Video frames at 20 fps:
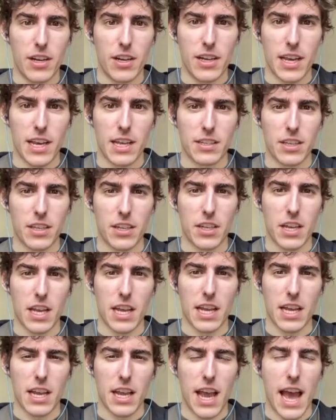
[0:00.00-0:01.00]
It
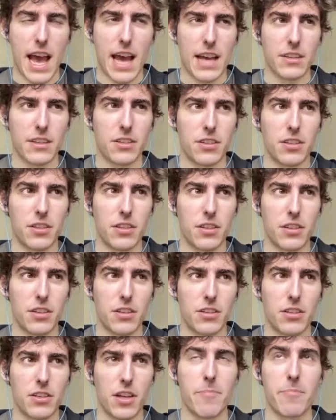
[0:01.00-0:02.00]
has
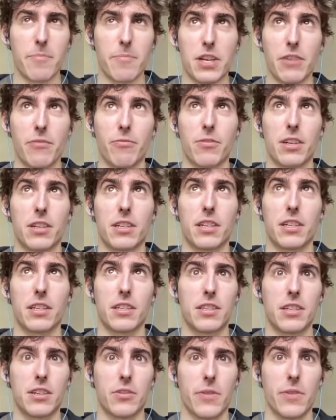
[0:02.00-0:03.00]
some different
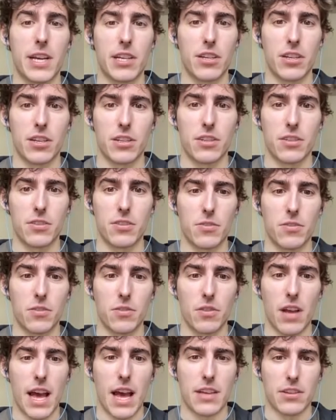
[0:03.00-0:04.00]
considerations
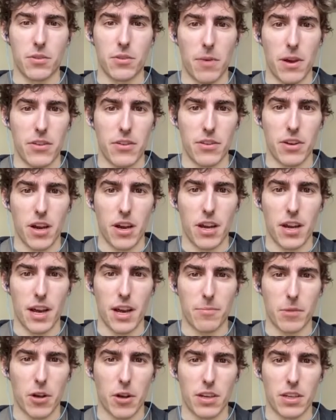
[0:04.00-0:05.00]
as to whether or not
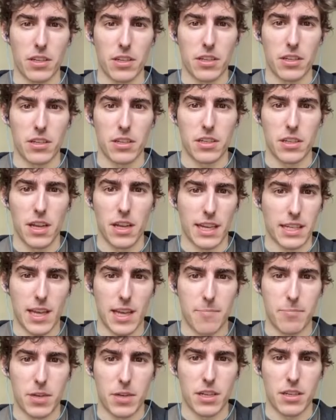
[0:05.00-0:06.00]
I'm going to
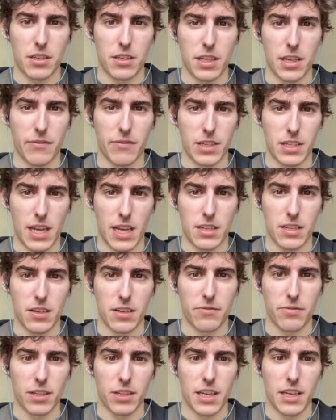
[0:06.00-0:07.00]
accept it even
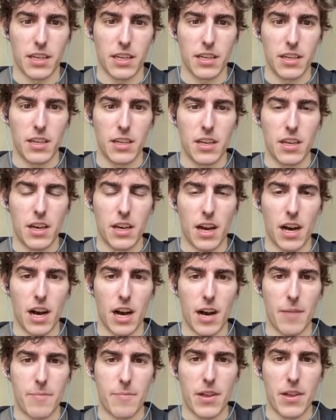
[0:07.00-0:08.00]
tentatively,
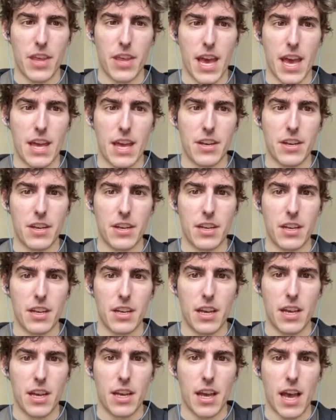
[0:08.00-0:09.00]
than
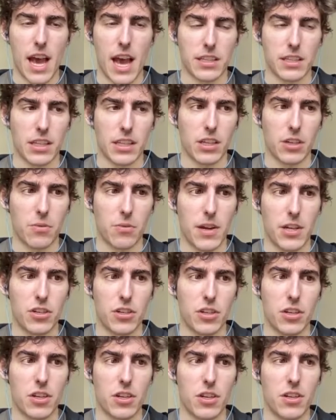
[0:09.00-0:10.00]
asking the
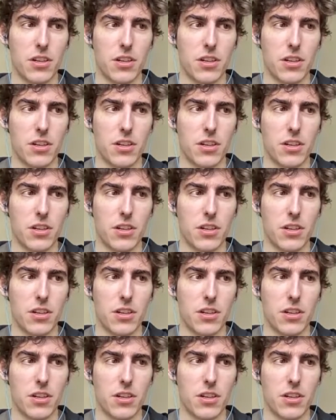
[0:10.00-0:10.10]
question,